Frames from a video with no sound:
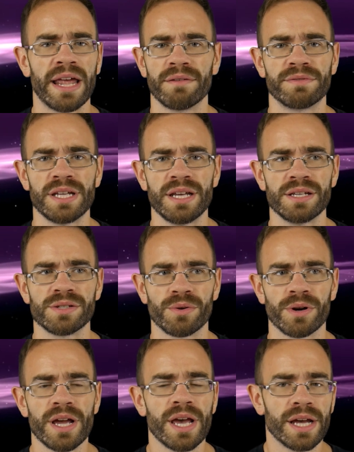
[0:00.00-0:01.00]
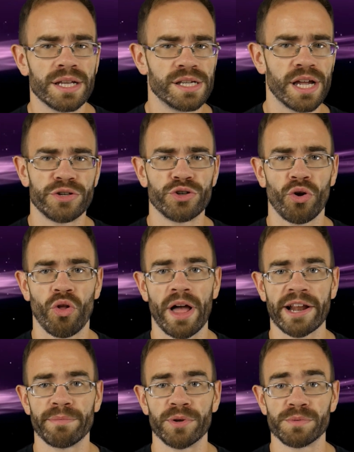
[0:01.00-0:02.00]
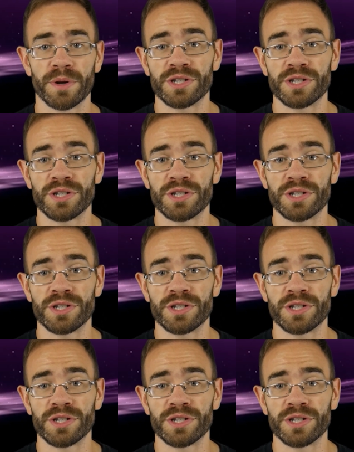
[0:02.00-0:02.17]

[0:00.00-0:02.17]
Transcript: NFTs or digital collectibles?